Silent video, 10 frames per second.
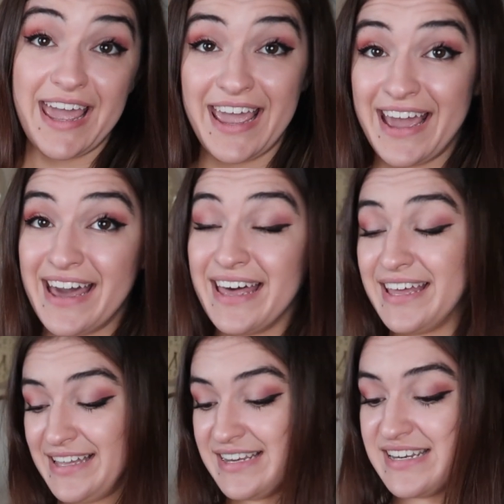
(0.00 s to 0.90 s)

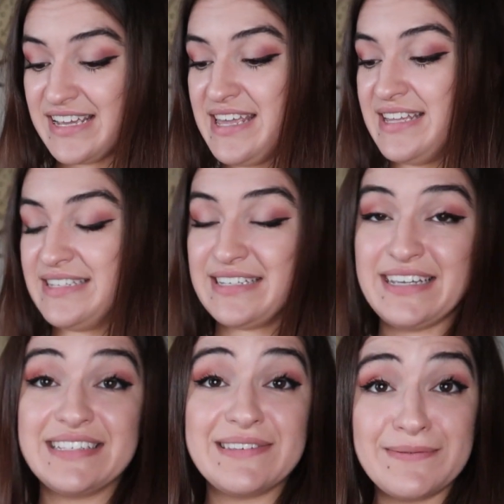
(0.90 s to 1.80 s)
and it
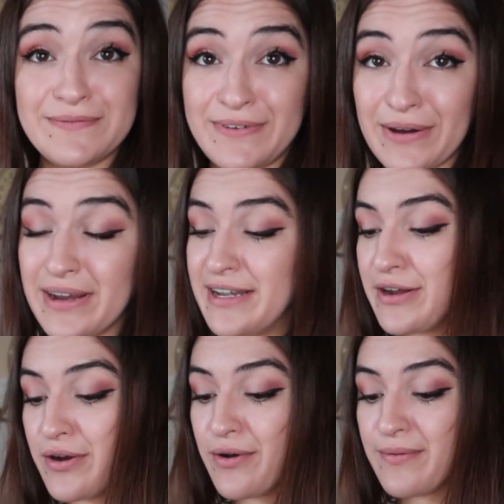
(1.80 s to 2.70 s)
is very
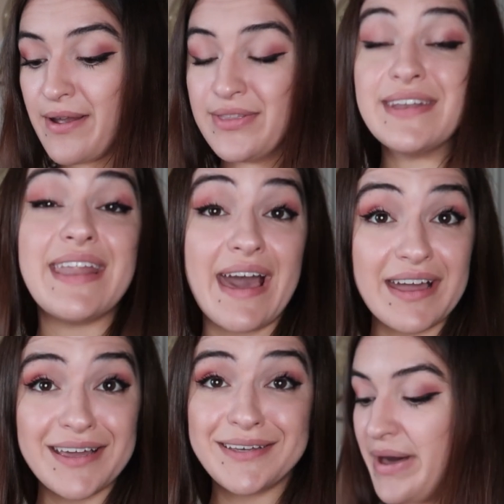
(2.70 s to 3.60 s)
narrow around the
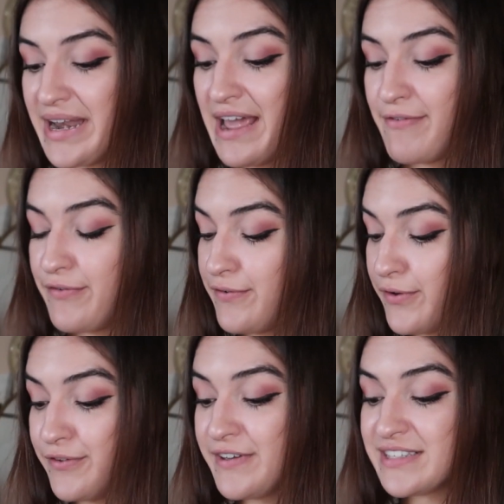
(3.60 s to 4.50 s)
neck, but I have
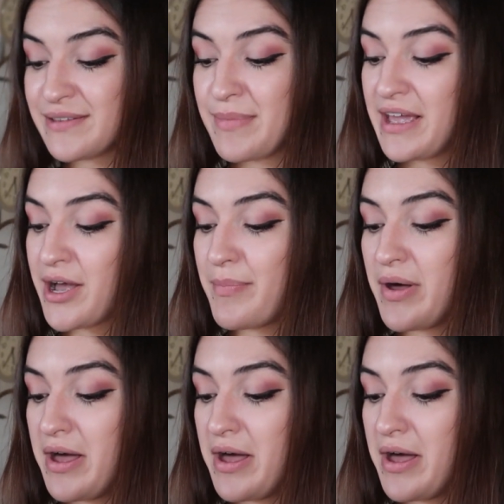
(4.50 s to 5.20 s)
full face of makeup